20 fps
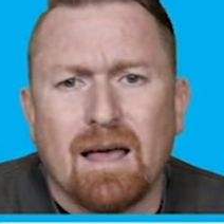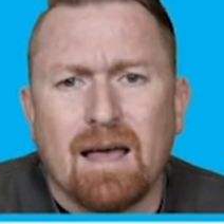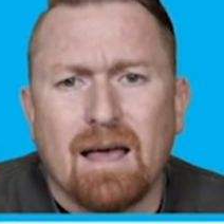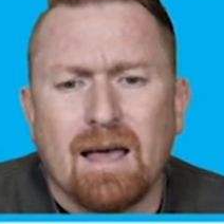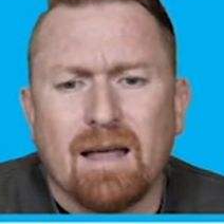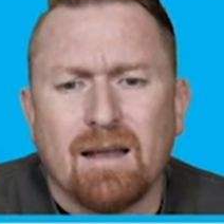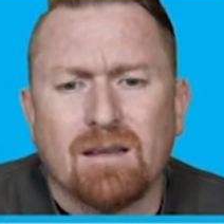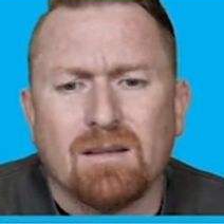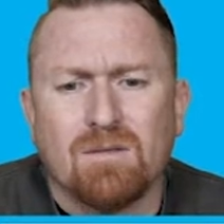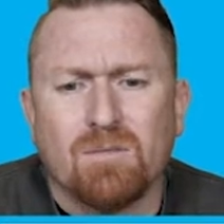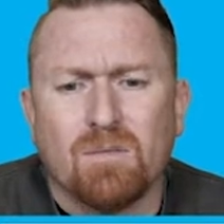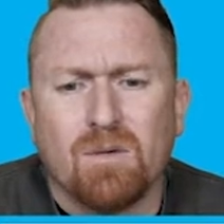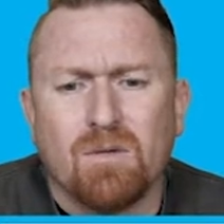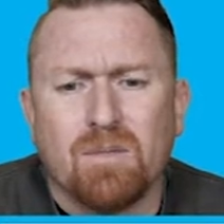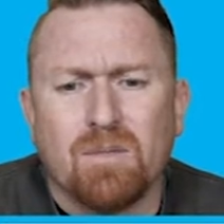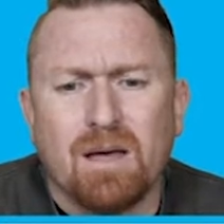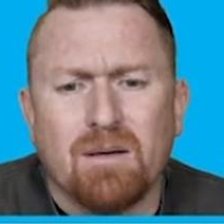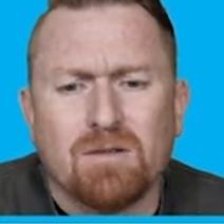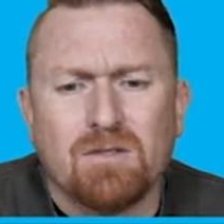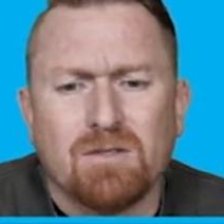and we'll
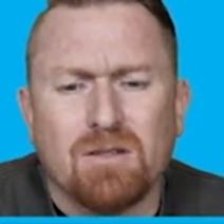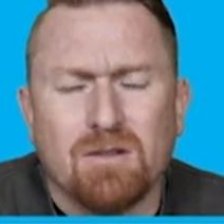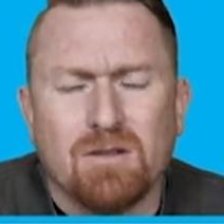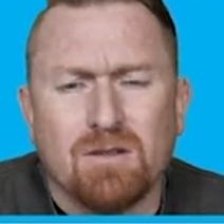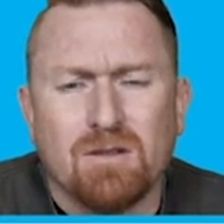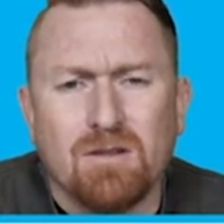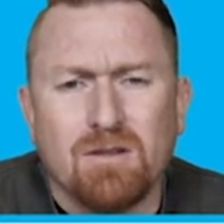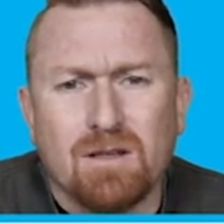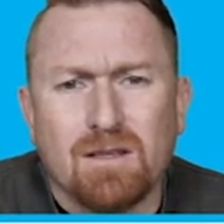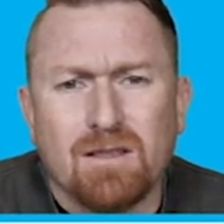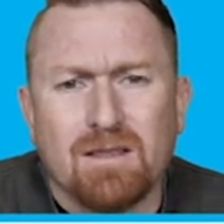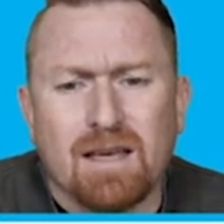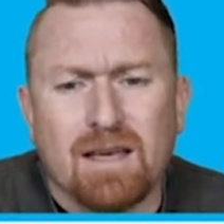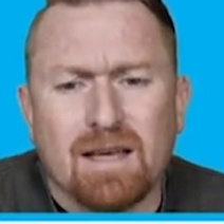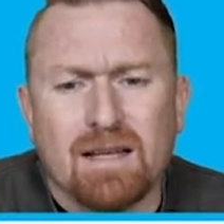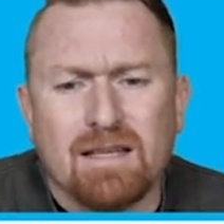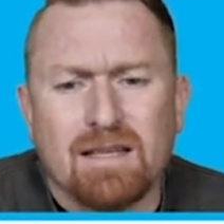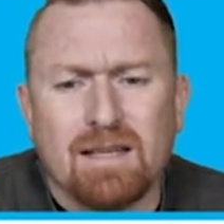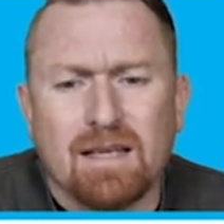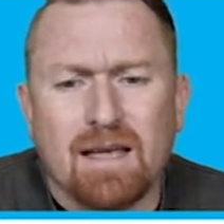be able to look at
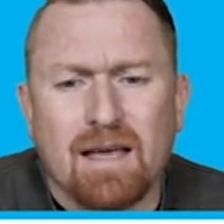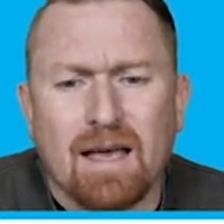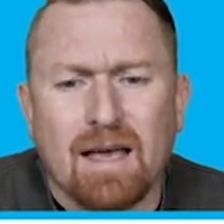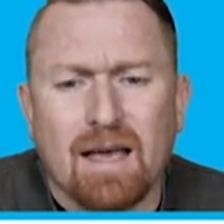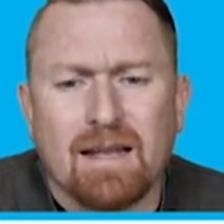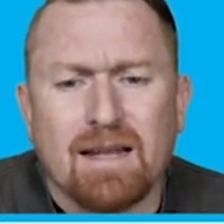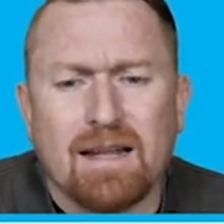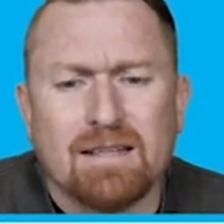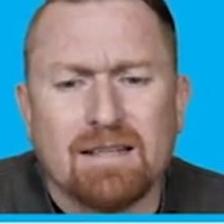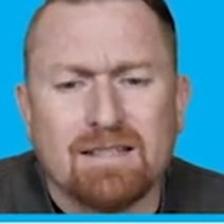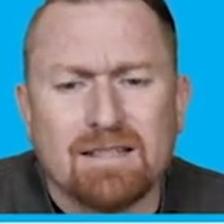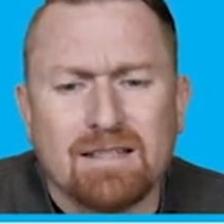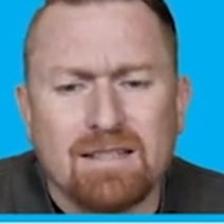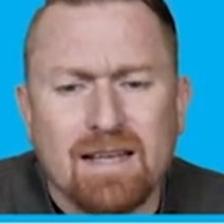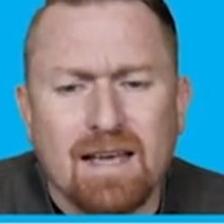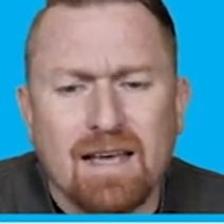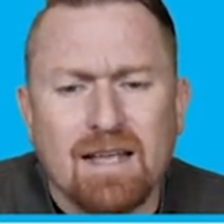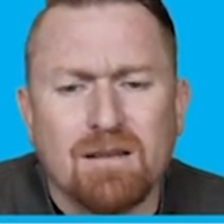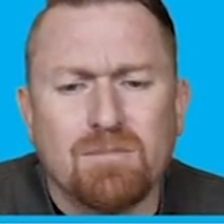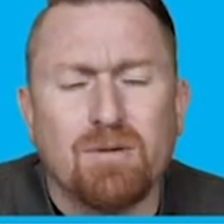that and
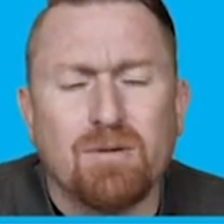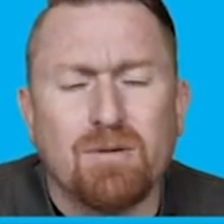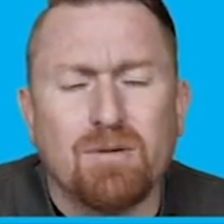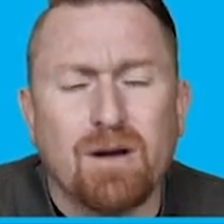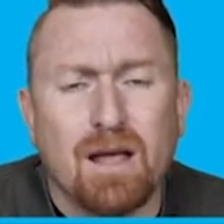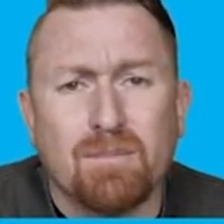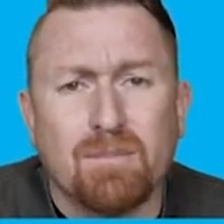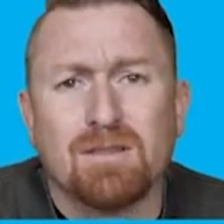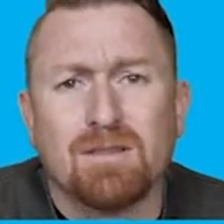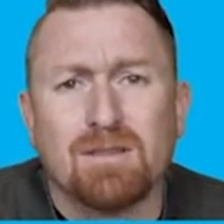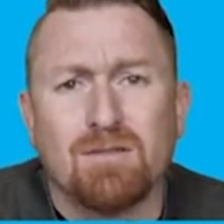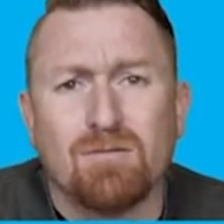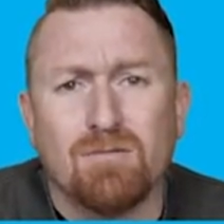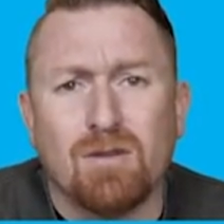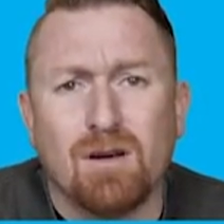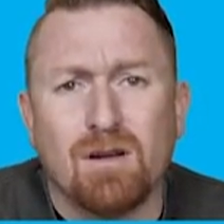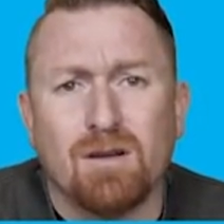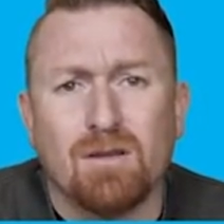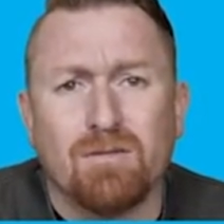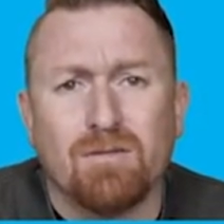understand perhaps the
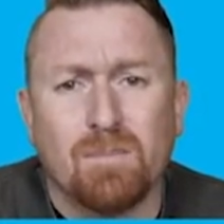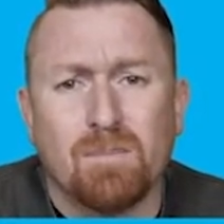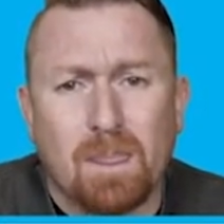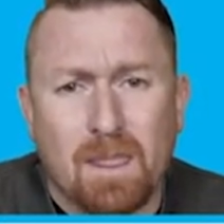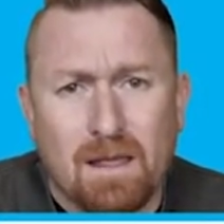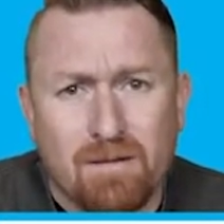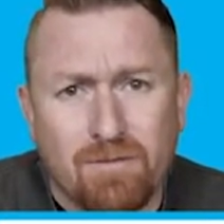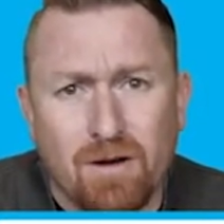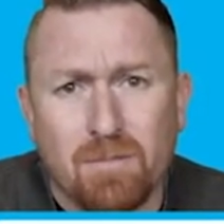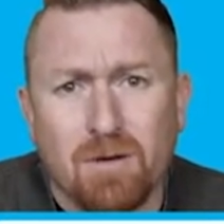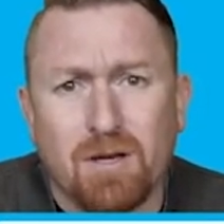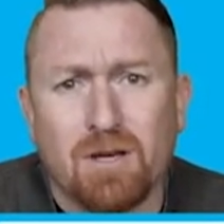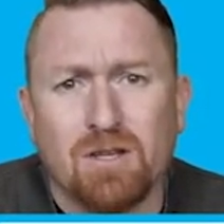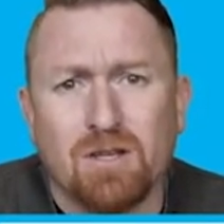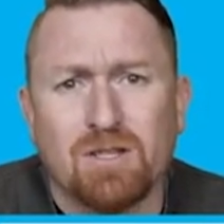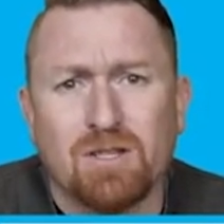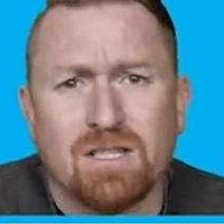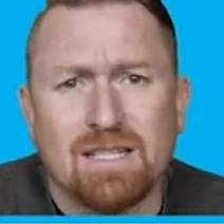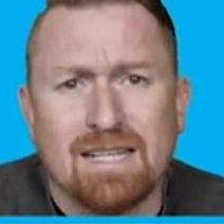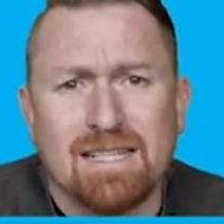role of
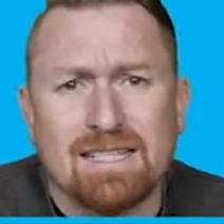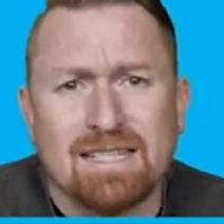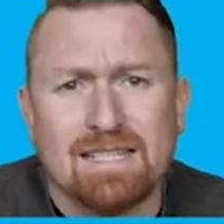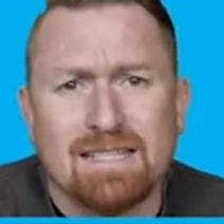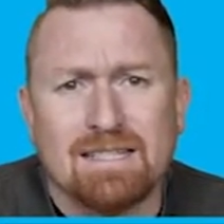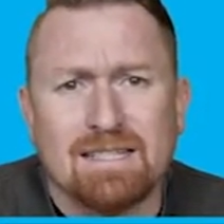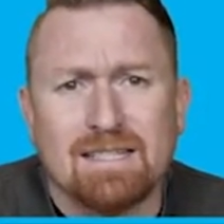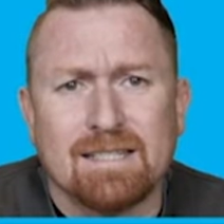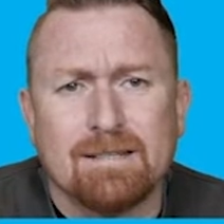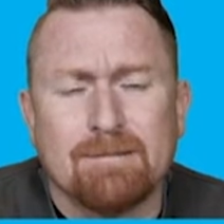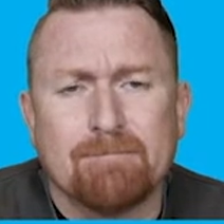pharmacogenetics